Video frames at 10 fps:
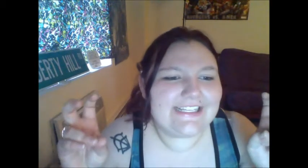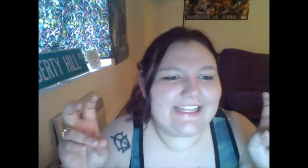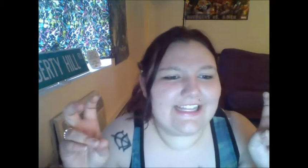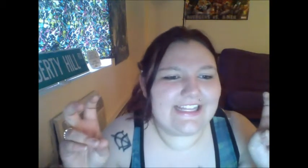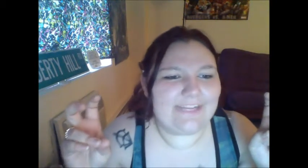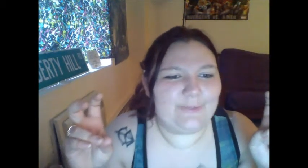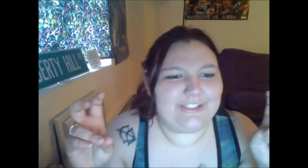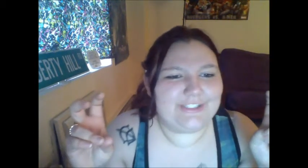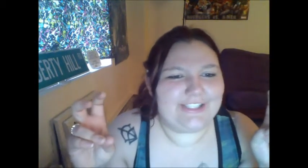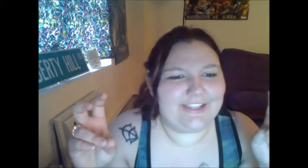than
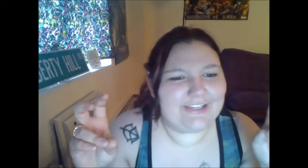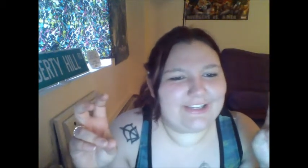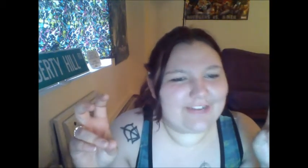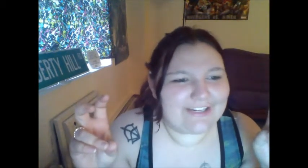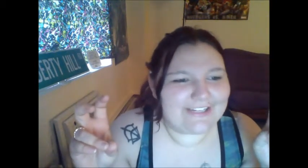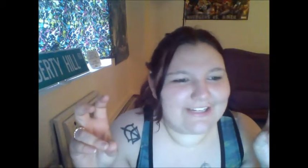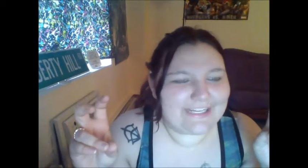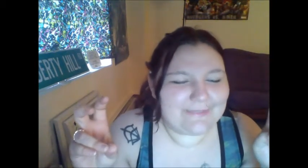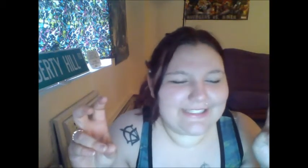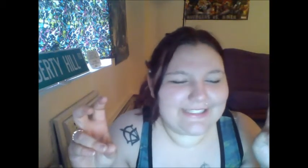which nothing greater can
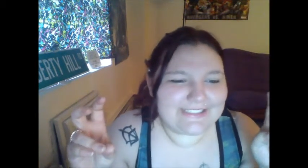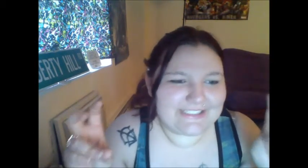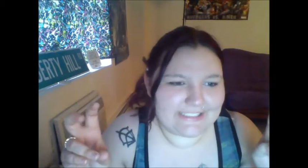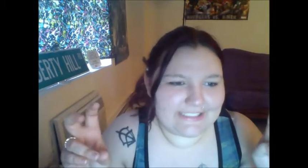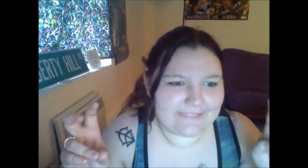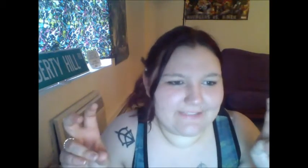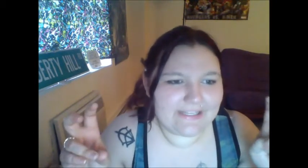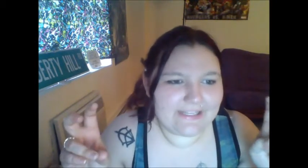be conceived,